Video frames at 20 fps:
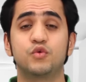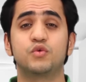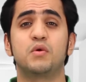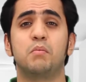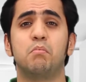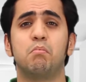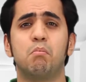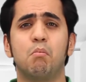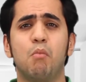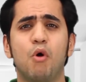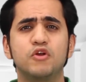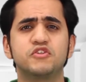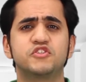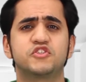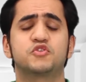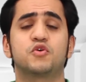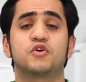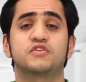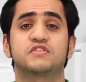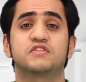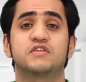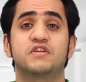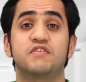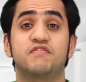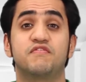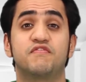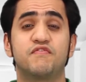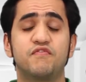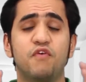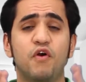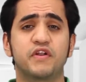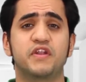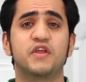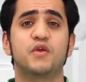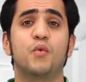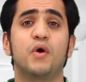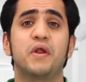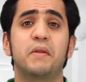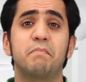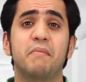to the monstrosity
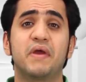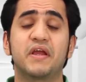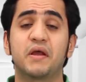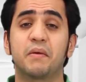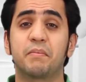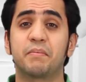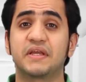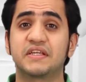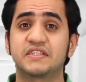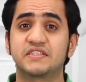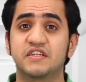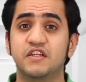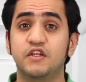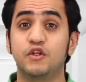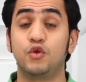41 megapixel